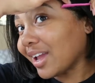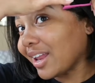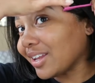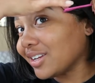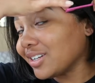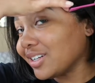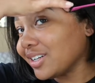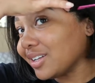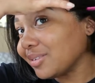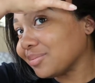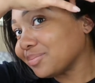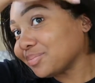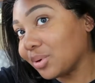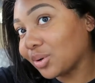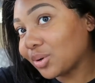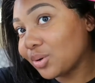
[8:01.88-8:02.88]
got it cut,
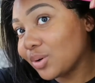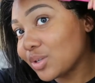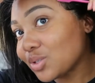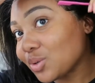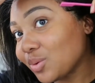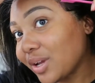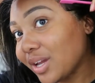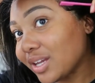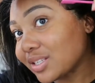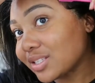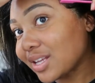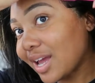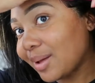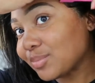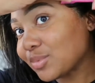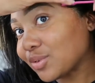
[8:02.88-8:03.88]
but of course who has
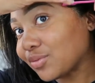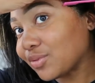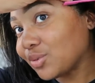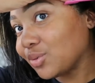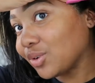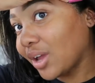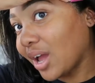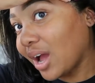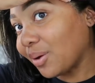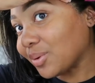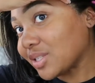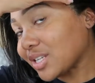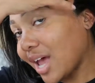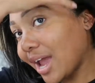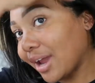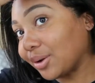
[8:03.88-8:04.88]
time to fool y'all with
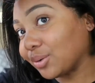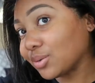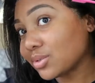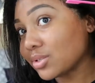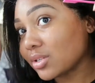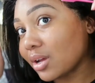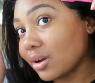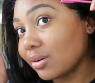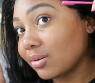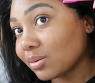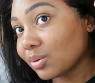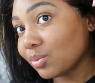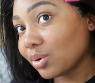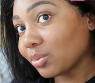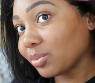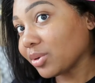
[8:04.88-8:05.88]
titles, so
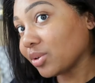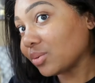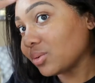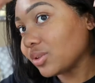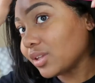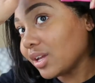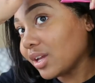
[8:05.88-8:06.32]
we won't be doing